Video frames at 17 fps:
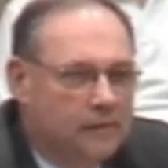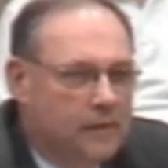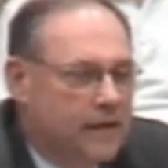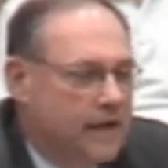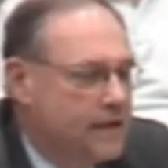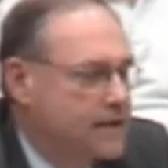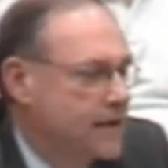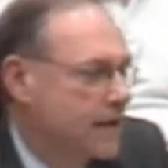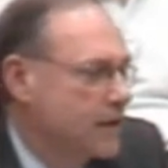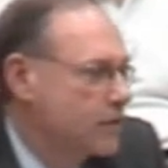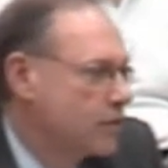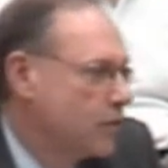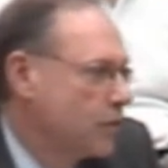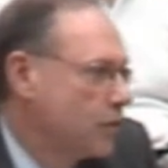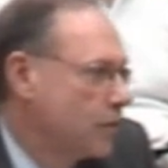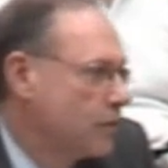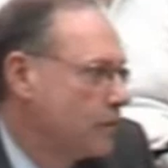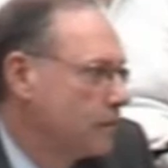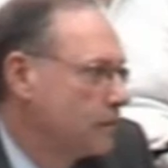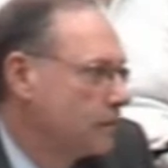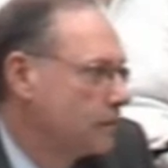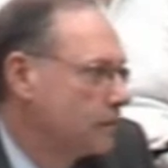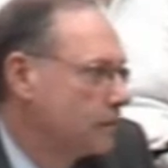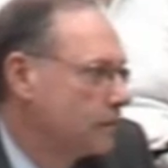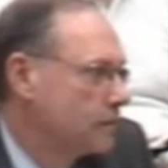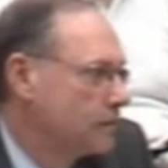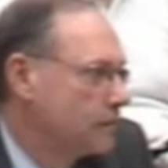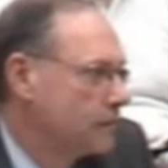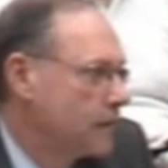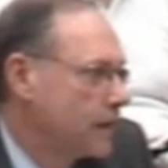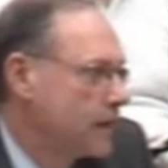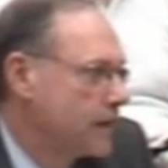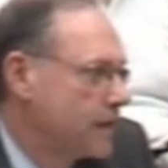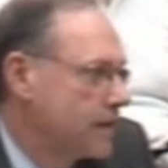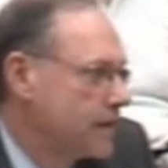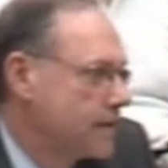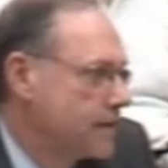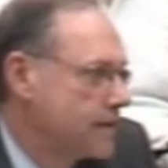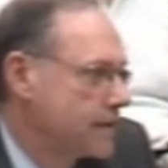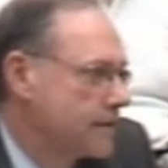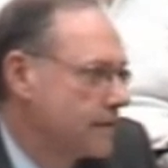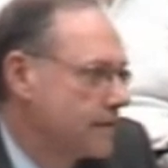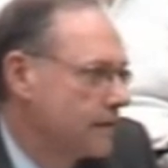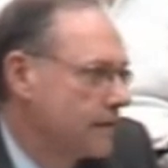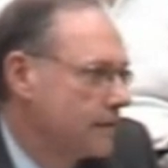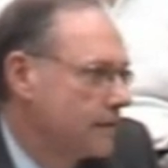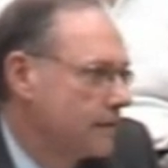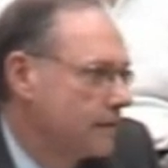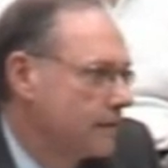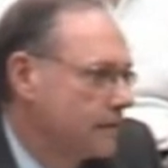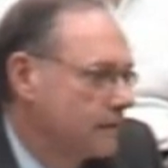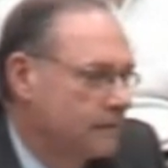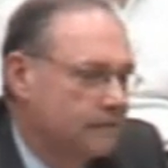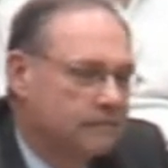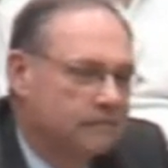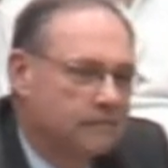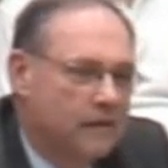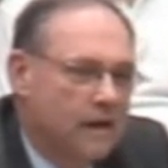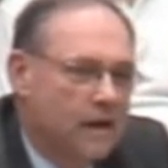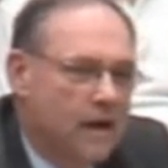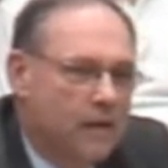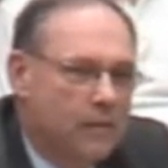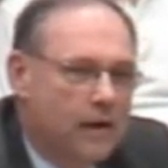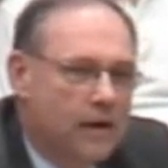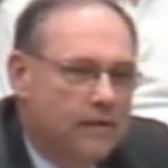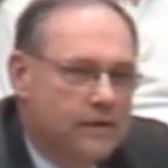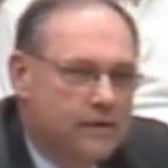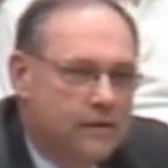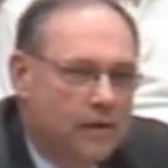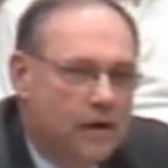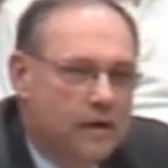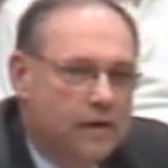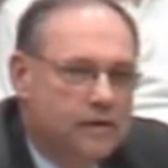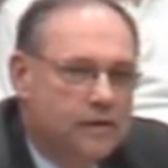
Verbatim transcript: But that's not true, because we have a strong